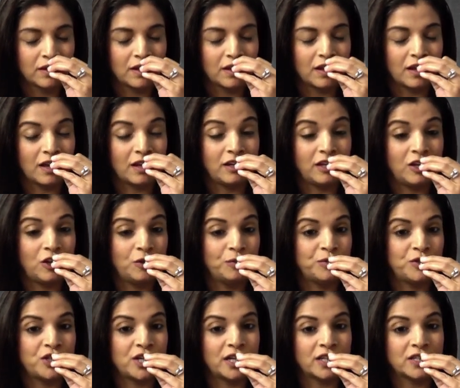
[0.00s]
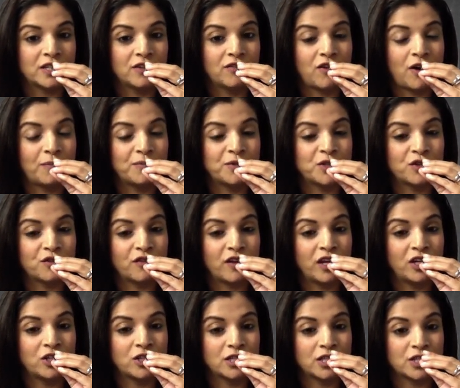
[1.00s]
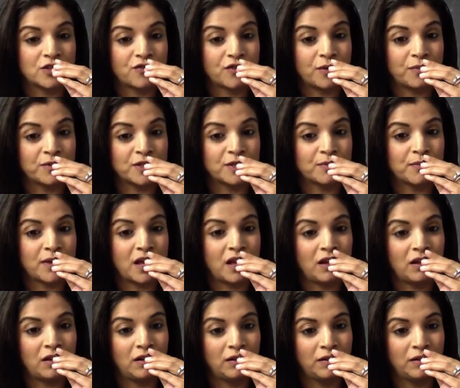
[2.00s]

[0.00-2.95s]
Any objective observations from smell?